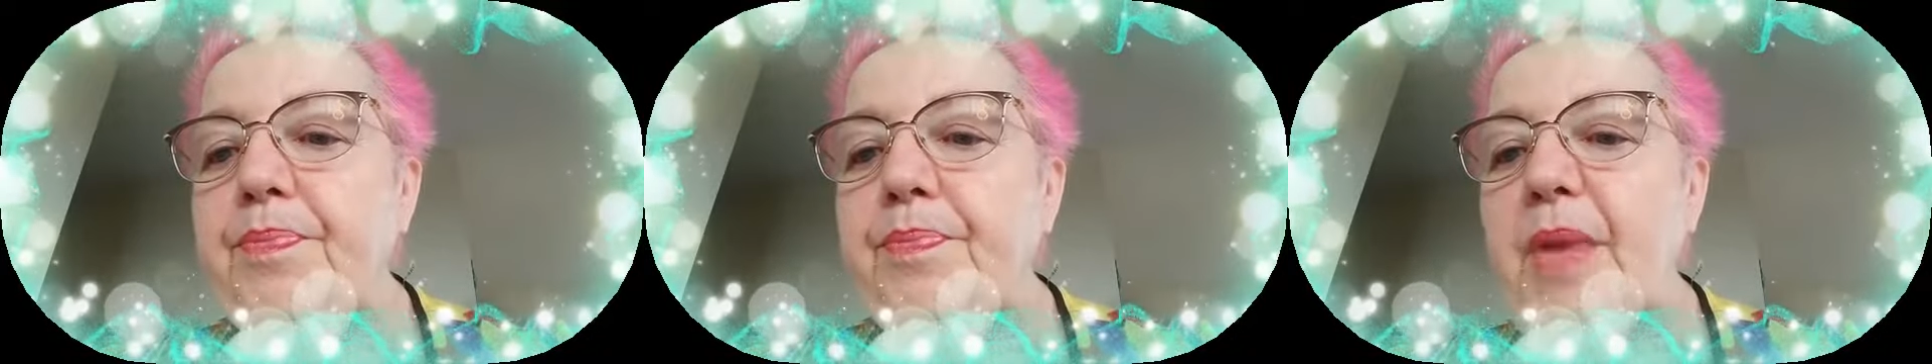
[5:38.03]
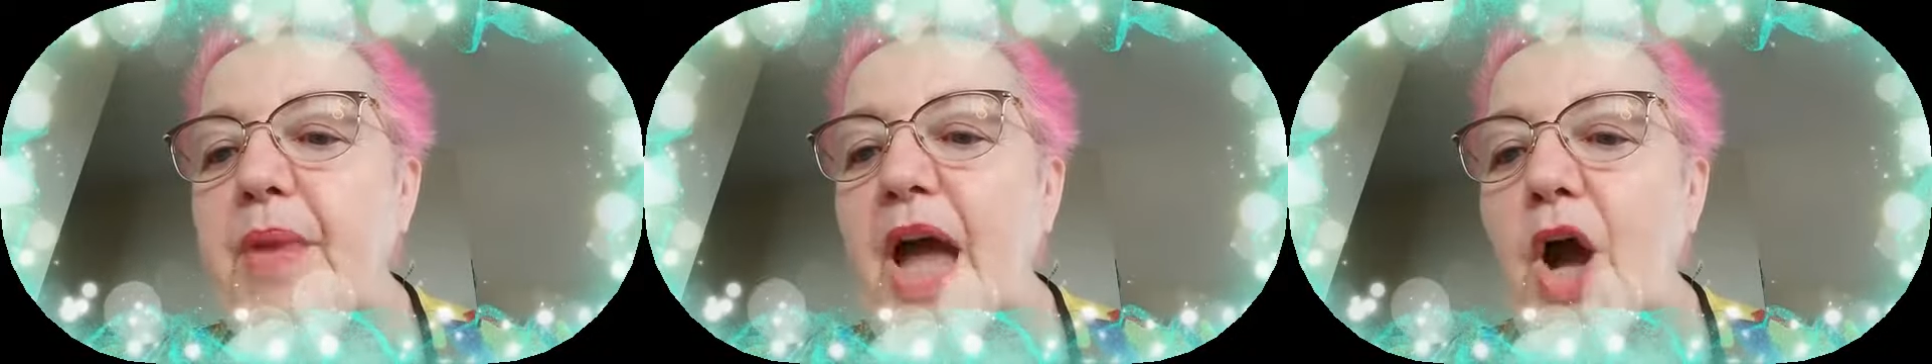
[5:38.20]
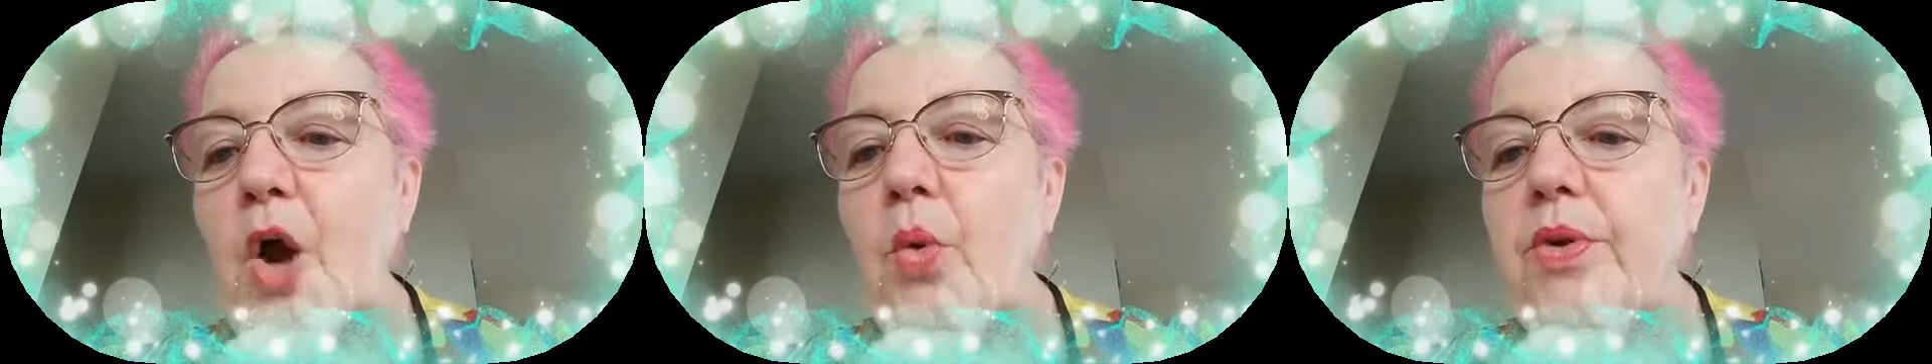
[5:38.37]

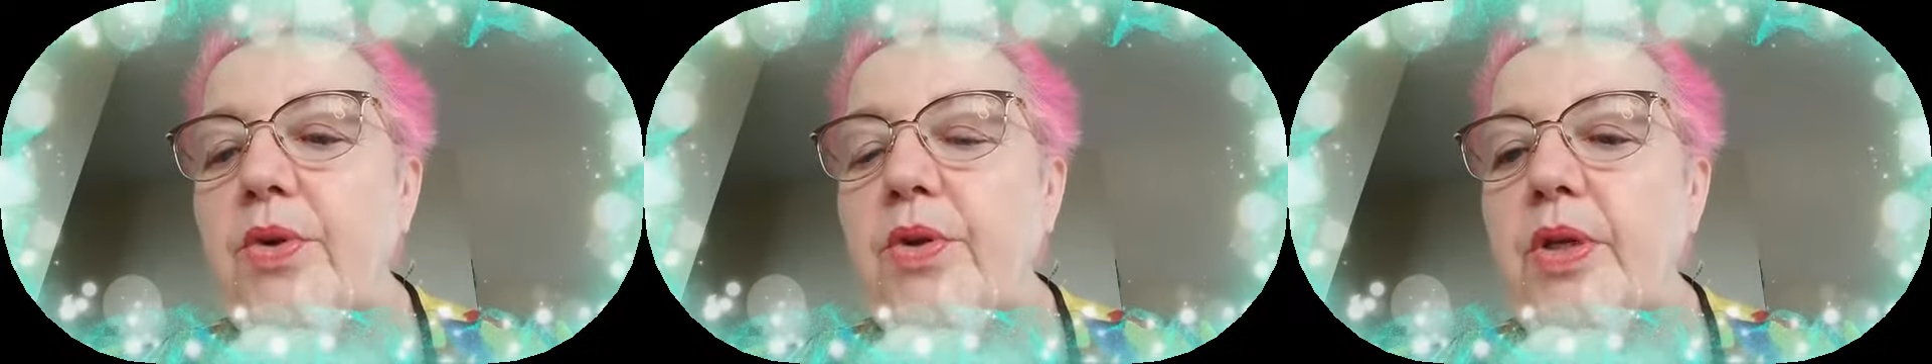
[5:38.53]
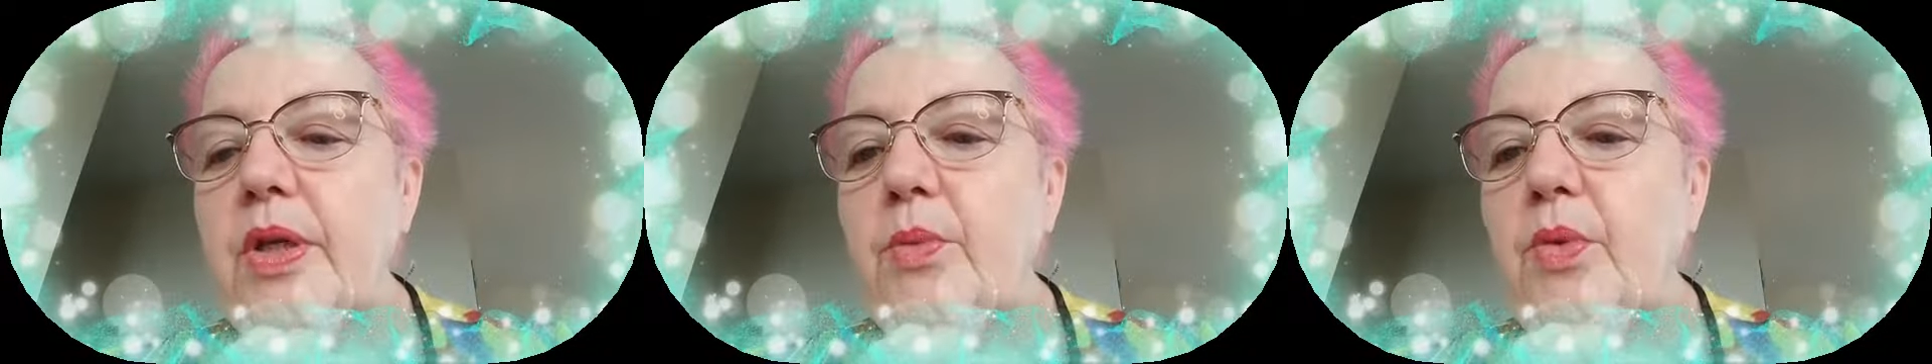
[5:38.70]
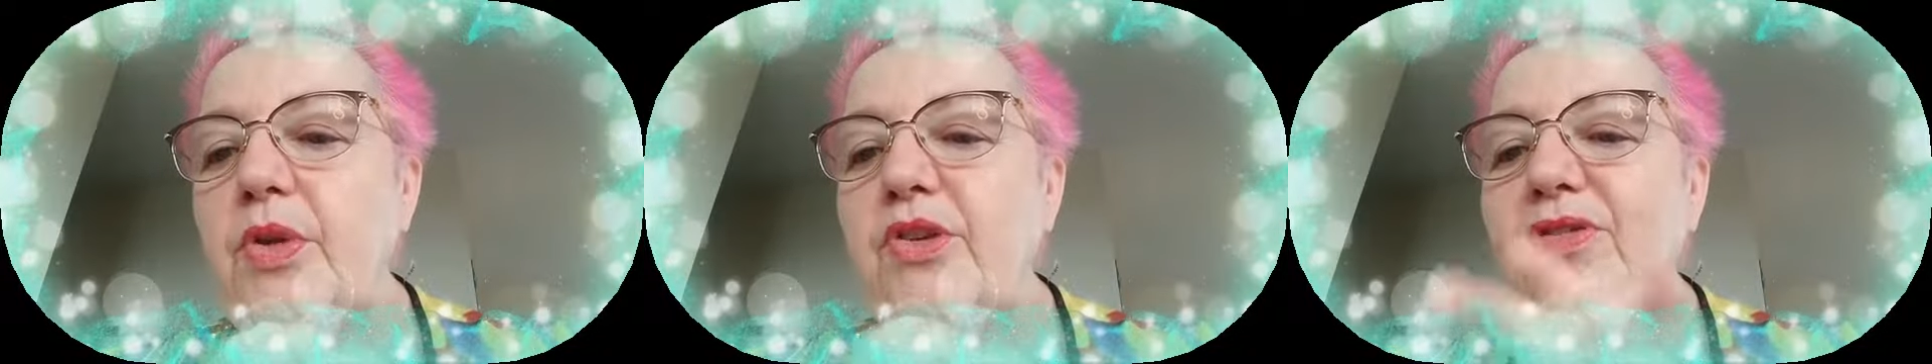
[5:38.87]
out,
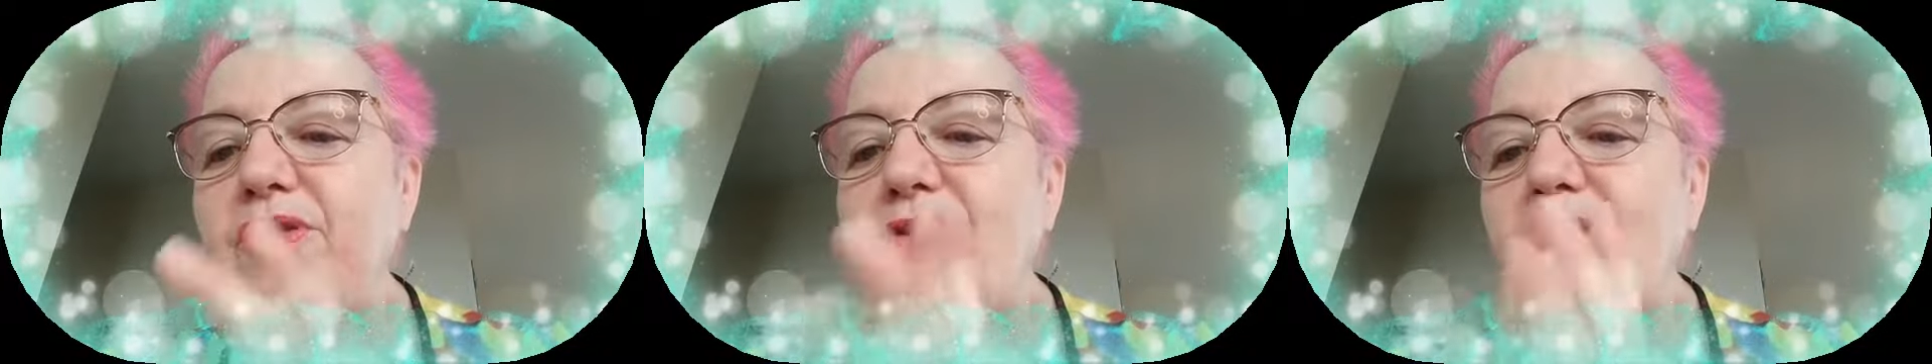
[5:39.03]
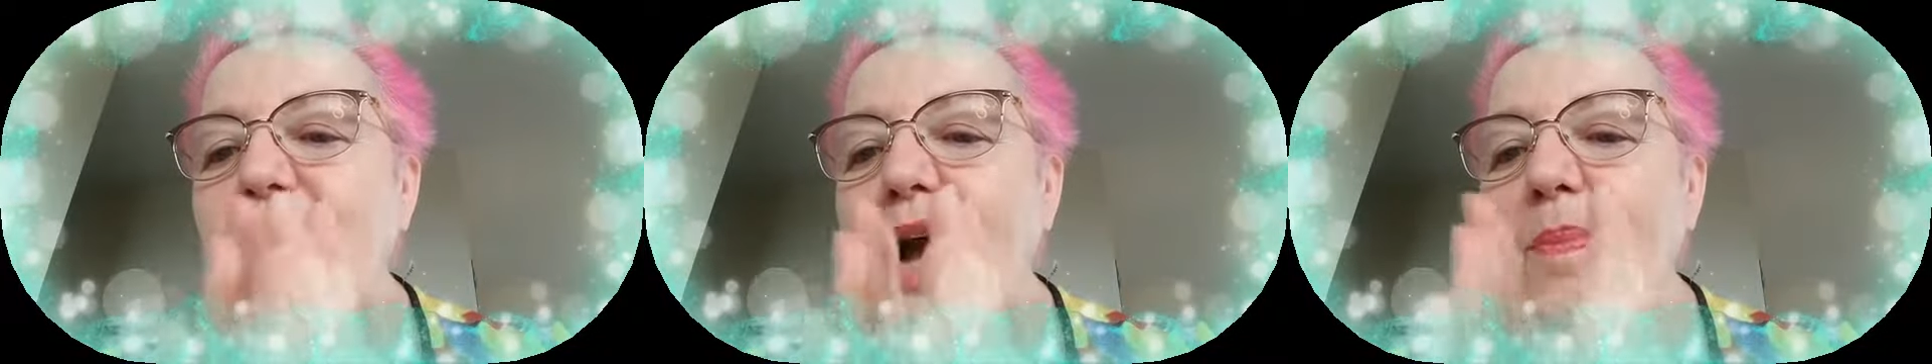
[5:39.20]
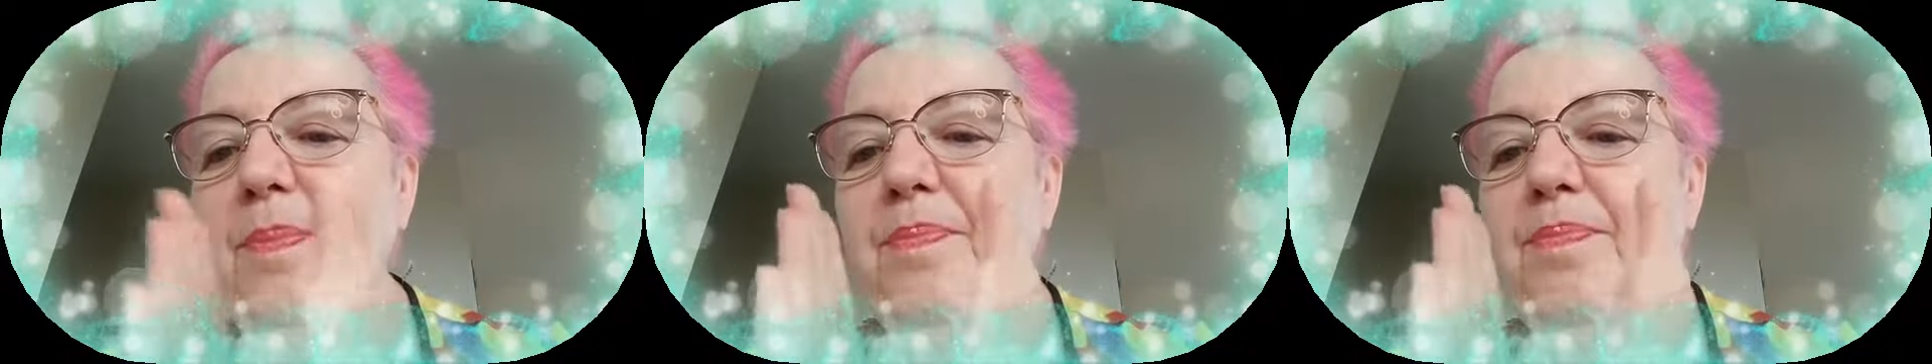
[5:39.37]
when you
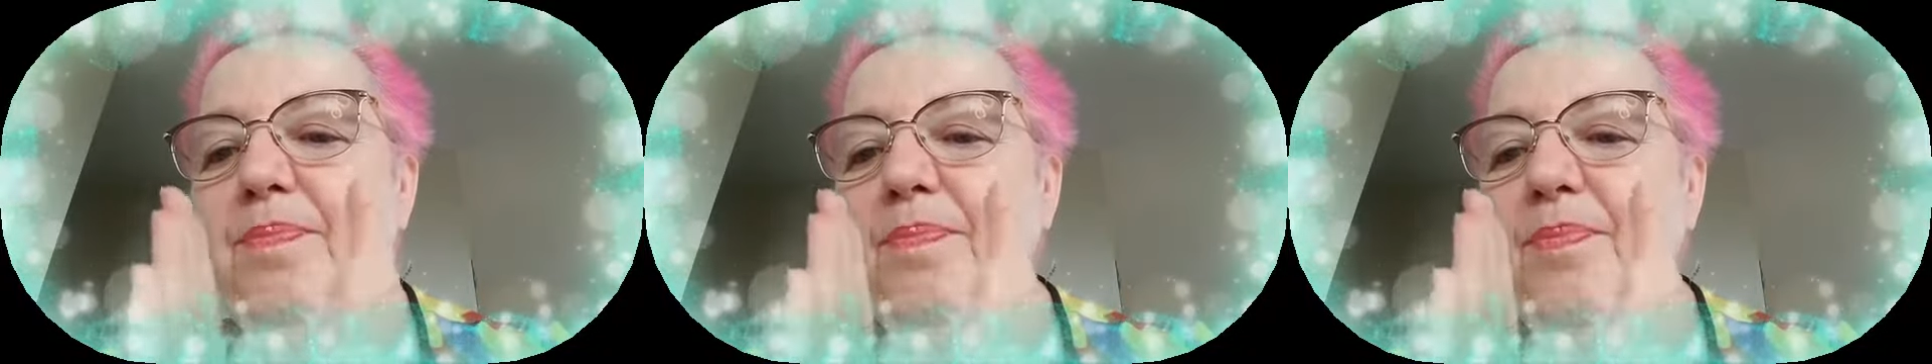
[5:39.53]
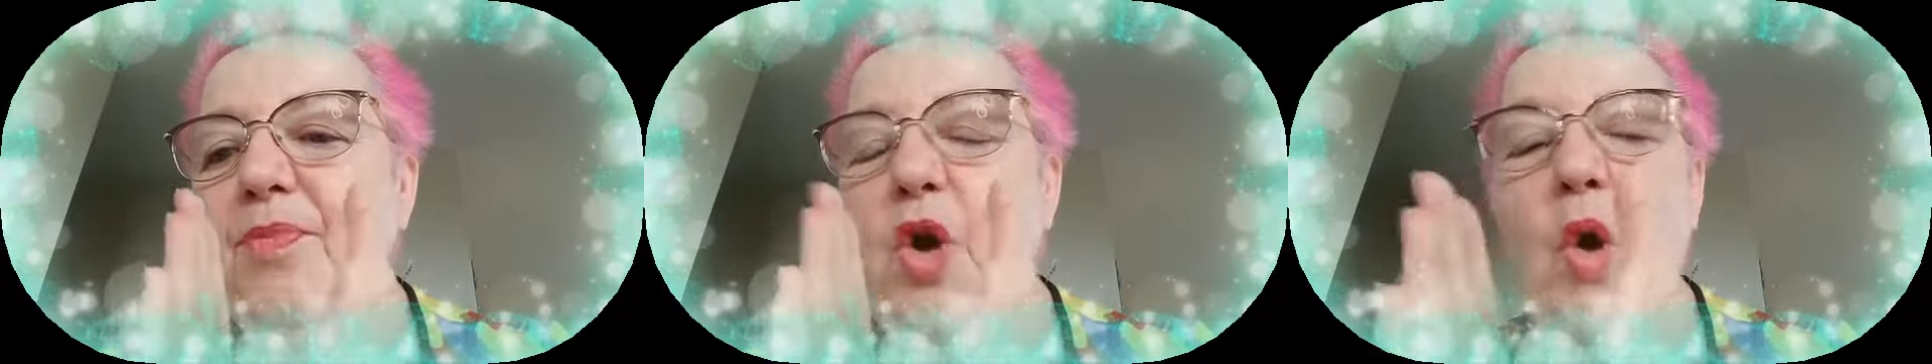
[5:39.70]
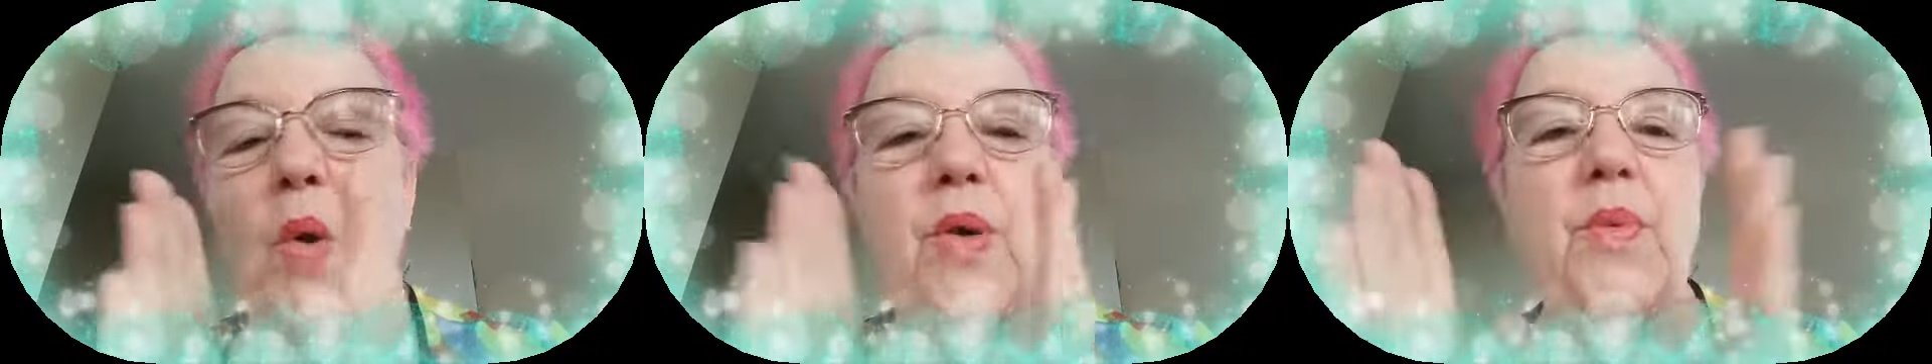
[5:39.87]
stop
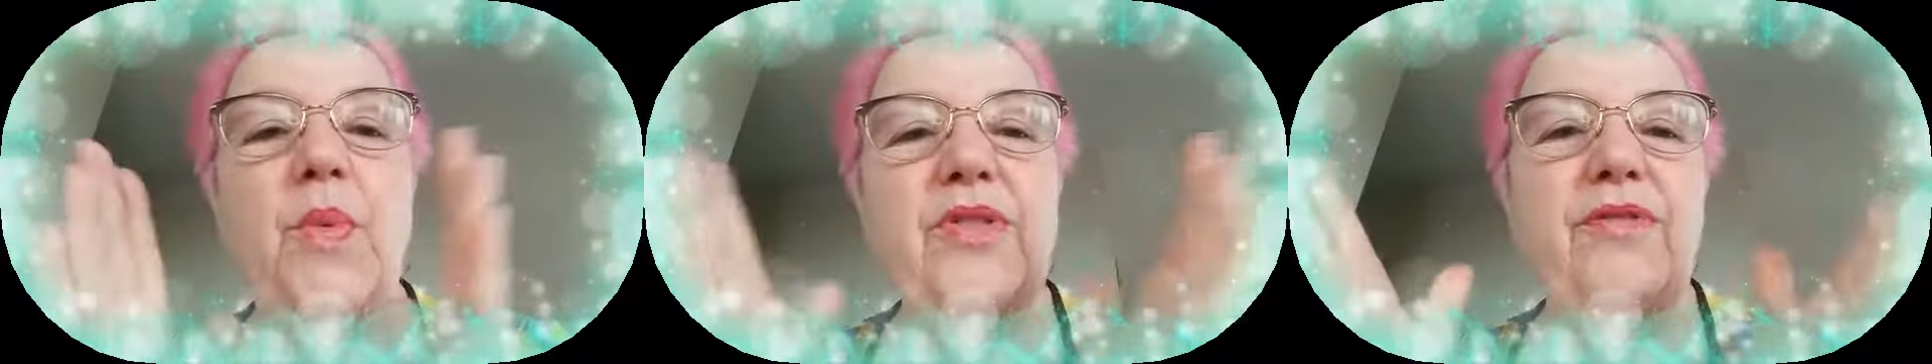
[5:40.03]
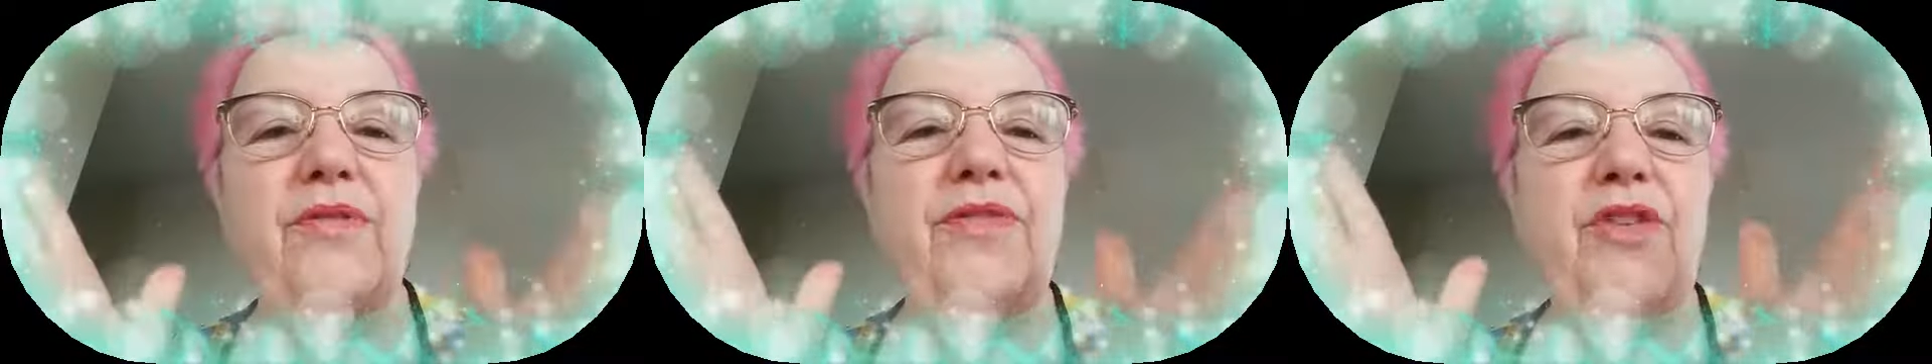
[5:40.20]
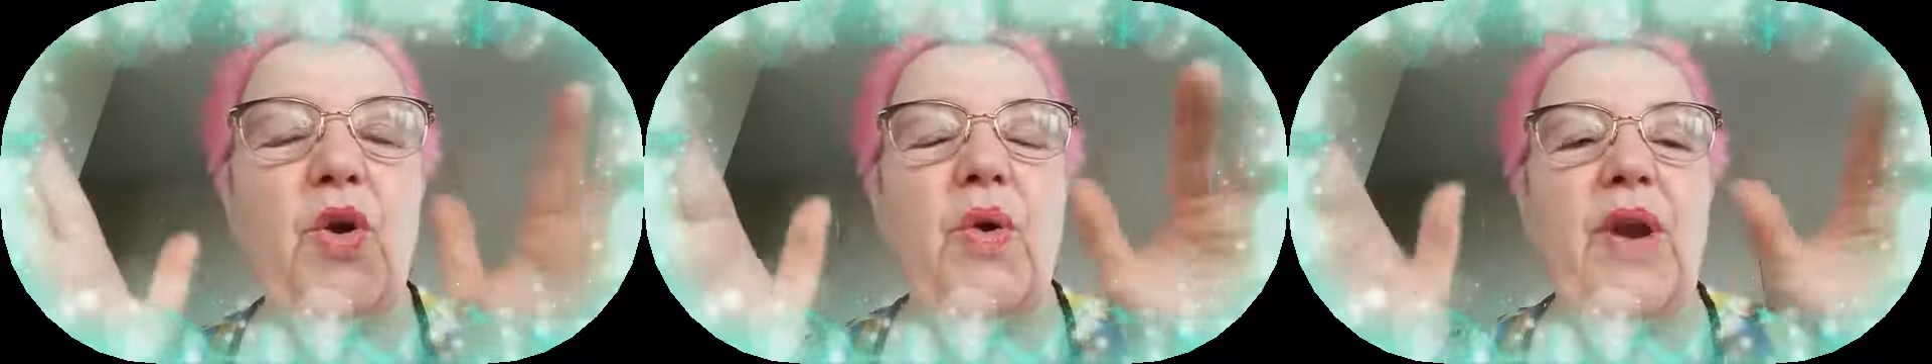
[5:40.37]
going with the flow,